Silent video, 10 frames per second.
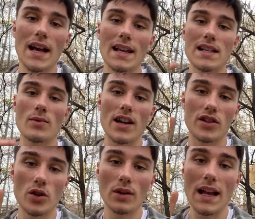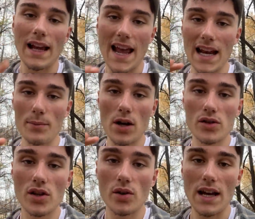That's why I do like
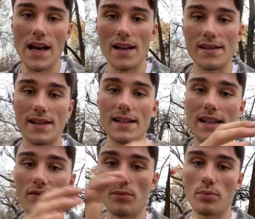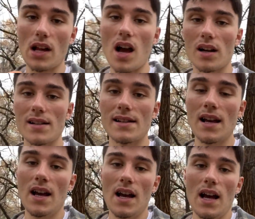Animoto. It has these different blocks.
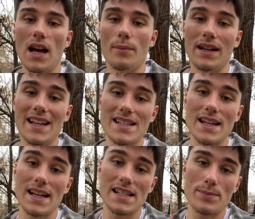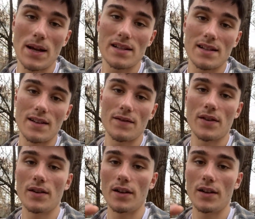It is expensive,